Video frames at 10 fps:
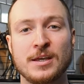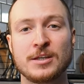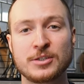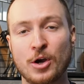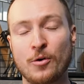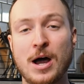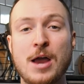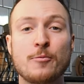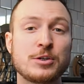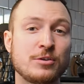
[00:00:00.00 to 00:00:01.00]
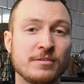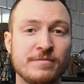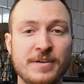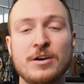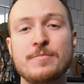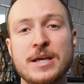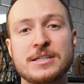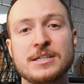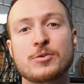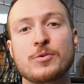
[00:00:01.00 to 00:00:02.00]
So I wish you the very
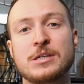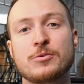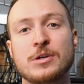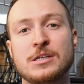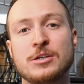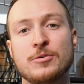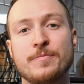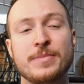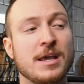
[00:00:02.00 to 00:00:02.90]
best in 2022.